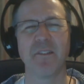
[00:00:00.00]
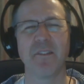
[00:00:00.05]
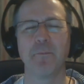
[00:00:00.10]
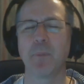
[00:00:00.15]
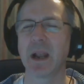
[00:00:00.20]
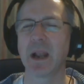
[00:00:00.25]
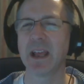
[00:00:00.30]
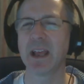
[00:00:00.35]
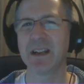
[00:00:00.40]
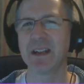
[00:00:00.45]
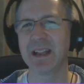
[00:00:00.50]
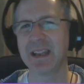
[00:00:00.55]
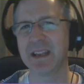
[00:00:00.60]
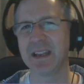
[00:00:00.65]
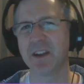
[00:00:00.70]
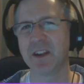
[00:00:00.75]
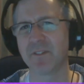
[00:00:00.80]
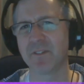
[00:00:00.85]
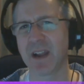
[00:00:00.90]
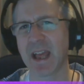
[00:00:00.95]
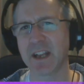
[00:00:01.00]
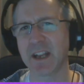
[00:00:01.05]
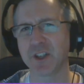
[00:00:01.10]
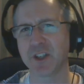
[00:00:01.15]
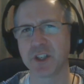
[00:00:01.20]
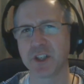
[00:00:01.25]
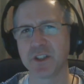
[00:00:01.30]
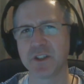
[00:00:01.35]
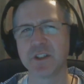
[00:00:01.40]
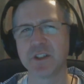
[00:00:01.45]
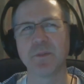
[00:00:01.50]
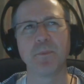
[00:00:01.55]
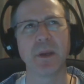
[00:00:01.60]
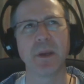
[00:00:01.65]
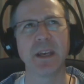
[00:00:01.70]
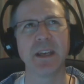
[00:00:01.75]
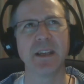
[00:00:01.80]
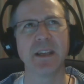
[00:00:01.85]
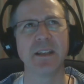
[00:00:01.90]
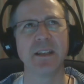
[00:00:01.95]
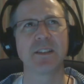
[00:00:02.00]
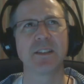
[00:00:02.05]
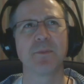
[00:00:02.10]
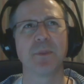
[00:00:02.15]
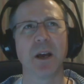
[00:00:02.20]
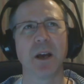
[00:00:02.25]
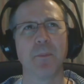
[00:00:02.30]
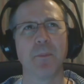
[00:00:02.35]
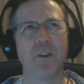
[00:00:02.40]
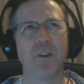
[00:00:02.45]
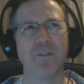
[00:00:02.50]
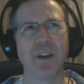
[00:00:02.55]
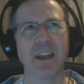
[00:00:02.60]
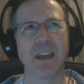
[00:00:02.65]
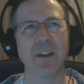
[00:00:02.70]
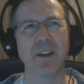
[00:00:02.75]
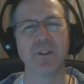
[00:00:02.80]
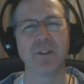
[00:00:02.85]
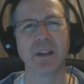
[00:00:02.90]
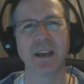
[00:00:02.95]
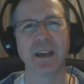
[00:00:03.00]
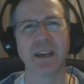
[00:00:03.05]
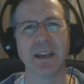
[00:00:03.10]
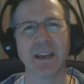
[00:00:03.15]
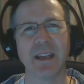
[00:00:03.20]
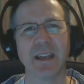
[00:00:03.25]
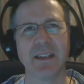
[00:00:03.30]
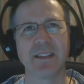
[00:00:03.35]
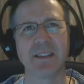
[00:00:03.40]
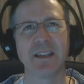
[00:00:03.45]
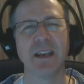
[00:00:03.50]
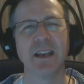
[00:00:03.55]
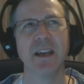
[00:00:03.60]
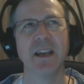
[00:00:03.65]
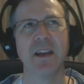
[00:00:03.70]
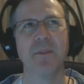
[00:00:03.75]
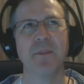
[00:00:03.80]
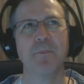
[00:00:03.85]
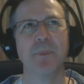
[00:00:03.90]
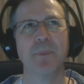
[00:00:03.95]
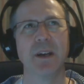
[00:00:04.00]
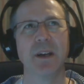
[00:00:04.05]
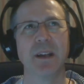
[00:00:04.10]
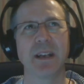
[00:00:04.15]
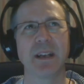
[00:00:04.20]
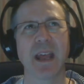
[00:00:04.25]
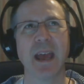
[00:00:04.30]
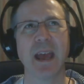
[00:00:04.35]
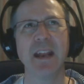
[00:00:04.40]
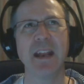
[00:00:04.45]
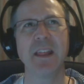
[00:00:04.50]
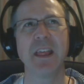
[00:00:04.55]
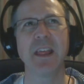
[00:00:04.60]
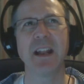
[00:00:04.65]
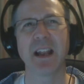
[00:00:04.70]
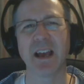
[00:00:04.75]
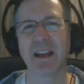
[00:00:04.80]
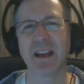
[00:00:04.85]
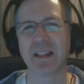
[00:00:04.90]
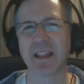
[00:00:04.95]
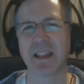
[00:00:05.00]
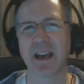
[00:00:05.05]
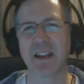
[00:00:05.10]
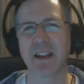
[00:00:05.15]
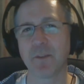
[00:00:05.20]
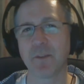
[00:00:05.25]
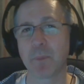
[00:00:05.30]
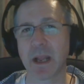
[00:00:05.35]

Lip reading: I've played League of Legends a bit, but I'm not very good at it, but anything like that.